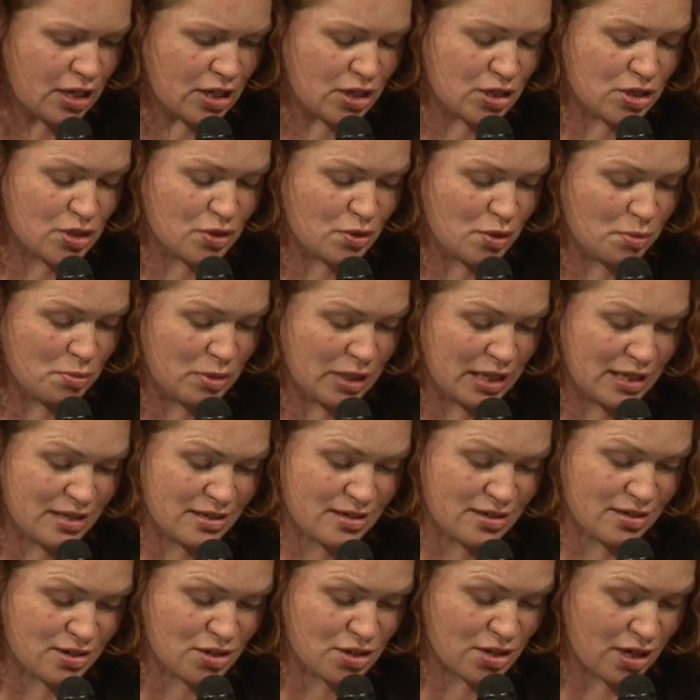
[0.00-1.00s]
into a
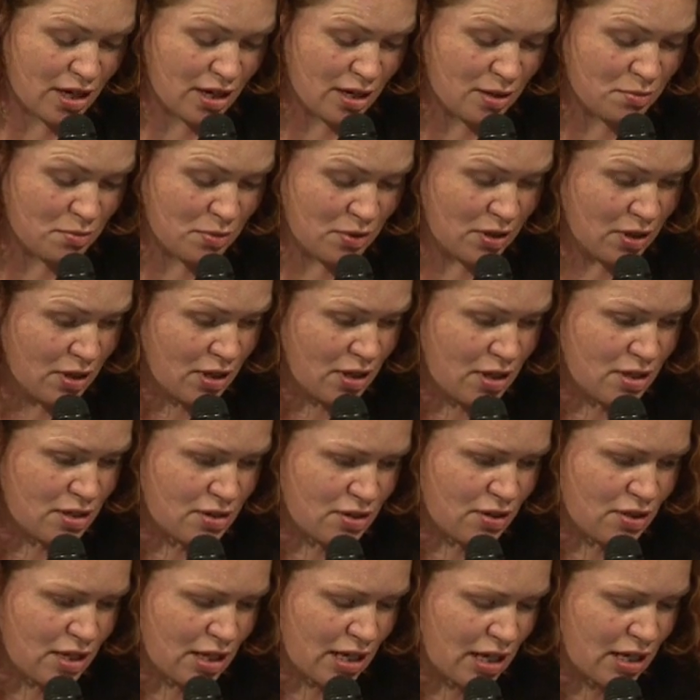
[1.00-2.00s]
pleasing shape
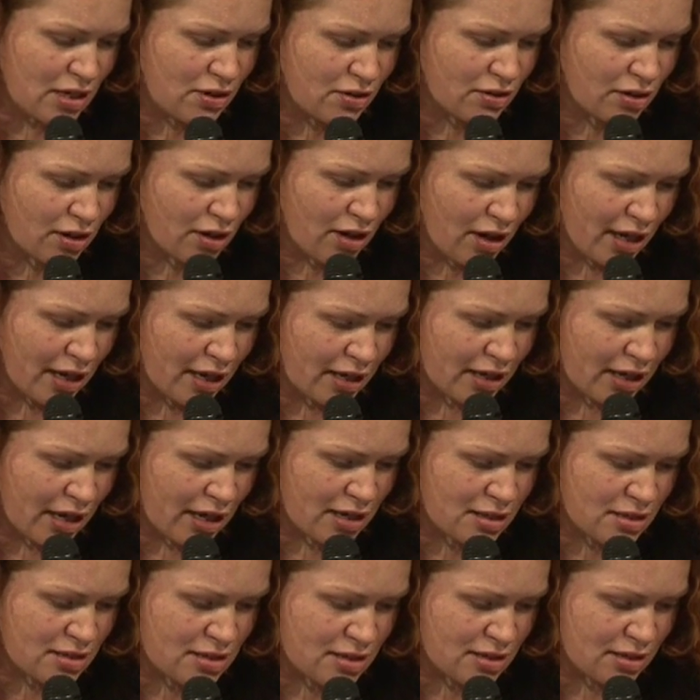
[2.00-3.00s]
so that he could lie
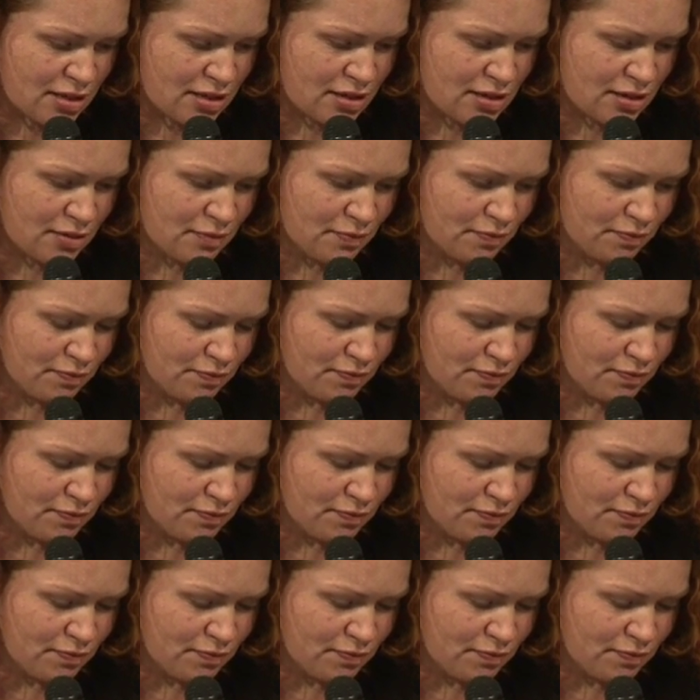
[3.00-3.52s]
against it.